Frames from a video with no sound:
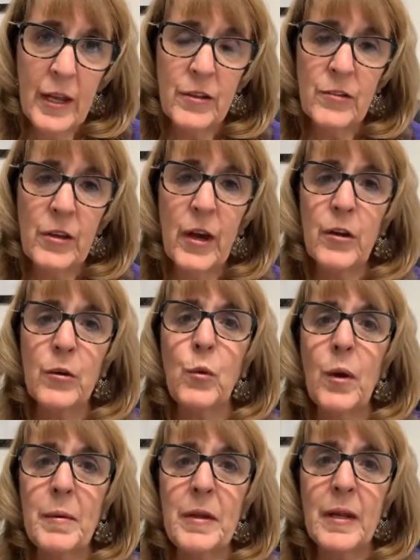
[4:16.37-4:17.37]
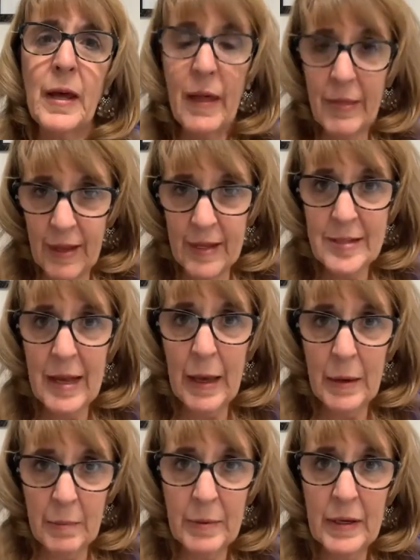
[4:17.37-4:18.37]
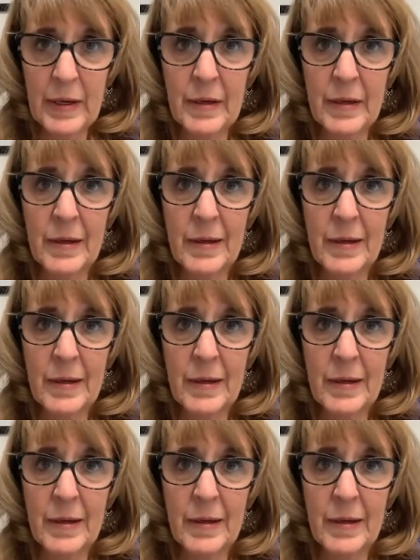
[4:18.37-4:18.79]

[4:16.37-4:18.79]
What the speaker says: as young women that's how to be?